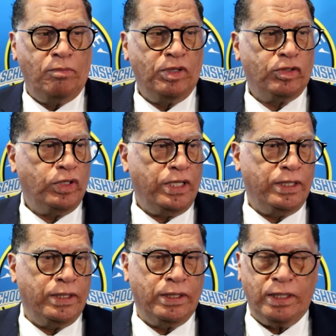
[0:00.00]

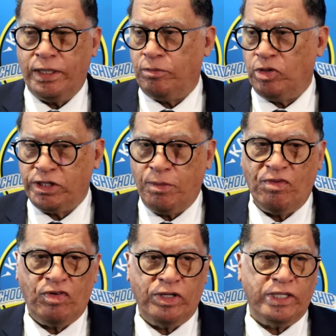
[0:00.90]
between the
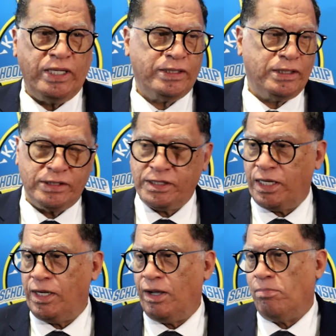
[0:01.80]
Motsepe Foundation,
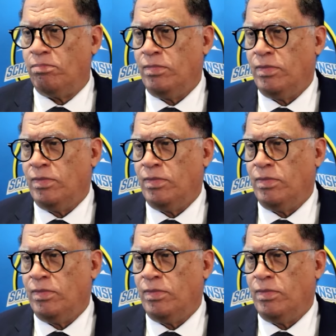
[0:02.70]
Sanlam,